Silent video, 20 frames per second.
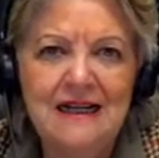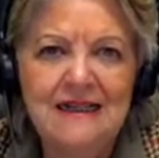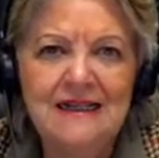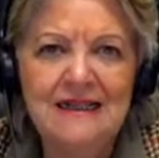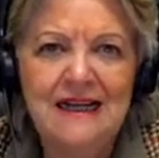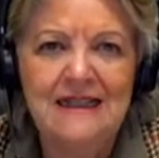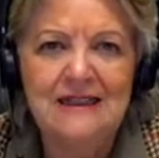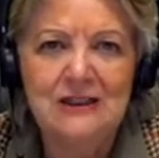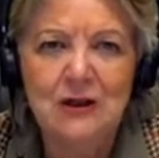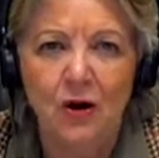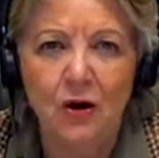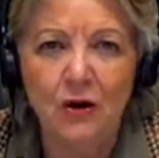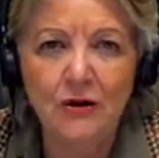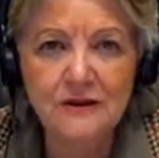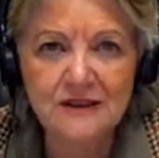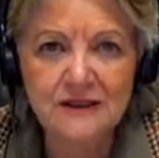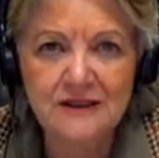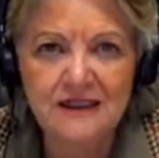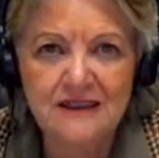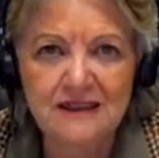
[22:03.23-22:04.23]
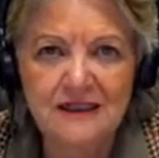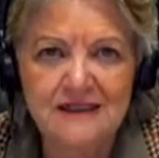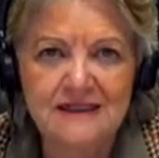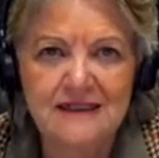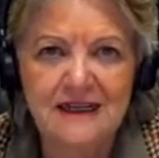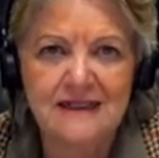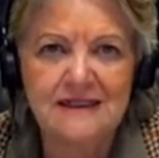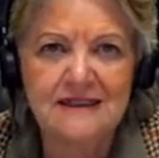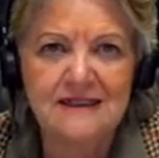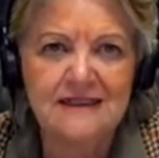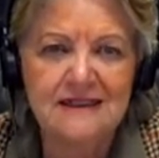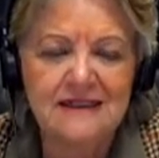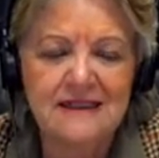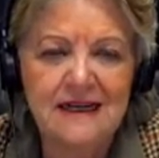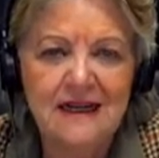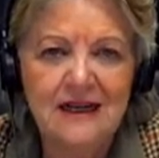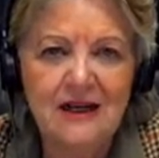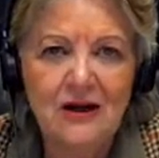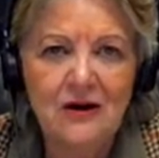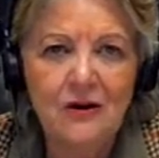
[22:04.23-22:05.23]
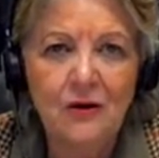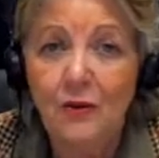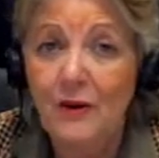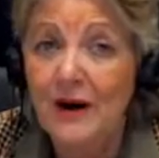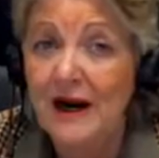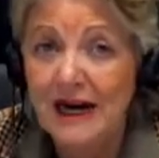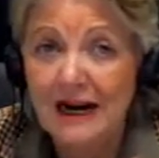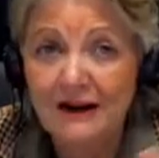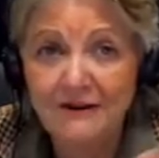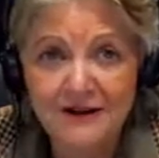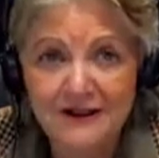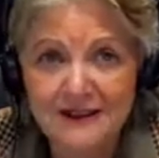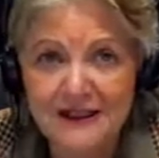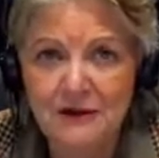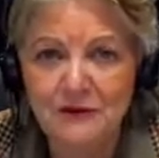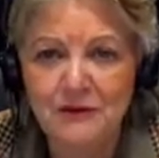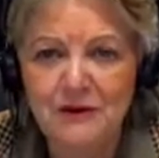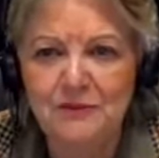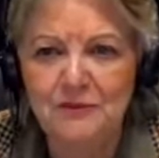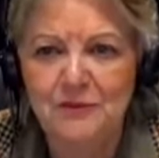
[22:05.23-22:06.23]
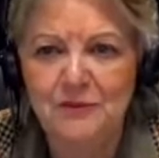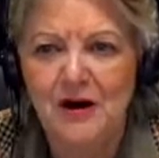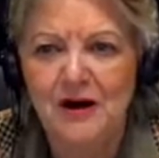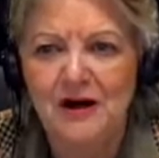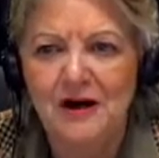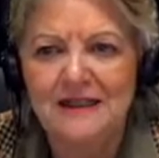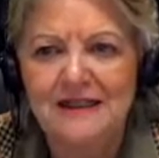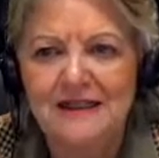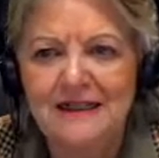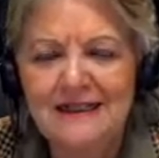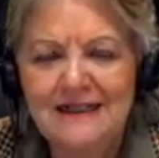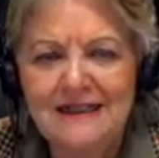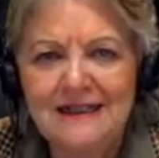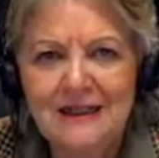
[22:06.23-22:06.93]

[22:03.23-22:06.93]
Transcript: that all citizens, wherever they were born,